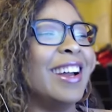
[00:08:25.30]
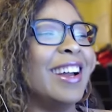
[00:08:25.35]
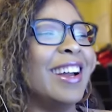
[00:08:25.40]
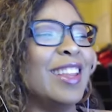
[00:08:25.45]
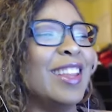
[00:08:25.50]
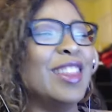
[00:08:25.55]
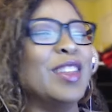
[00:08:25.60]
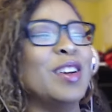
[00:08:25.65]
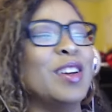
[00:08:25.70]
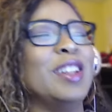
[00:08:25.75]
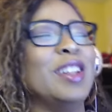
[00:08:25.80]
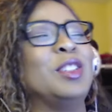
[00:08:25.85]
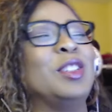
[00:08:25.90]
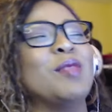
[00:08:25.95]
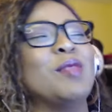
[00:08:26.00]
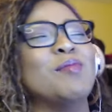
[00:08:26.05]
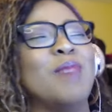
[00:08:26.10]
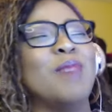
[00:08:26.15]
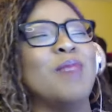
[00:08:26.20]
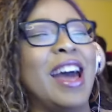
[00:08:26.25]
the
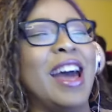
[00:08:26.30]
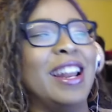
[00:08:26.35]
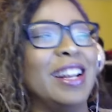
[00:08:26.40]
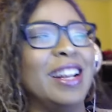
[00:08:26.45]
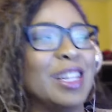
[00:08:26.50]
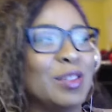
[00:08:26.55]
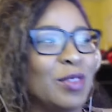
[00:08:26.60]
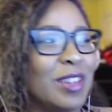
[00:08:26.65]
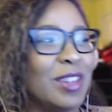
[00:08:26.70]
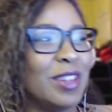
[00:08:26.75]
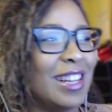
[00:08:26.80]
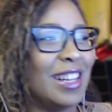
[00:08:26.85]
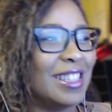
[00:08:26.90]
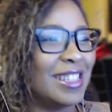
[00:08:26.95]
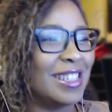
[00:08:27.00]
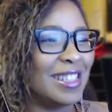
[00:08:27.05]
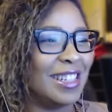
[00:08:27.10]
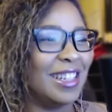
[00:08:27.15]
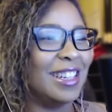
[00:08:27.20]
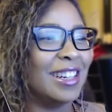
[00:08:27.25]
dramatics for that
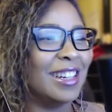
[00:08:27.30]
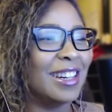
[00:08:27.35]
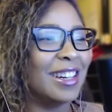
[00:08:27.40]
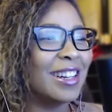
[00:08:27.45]
scene.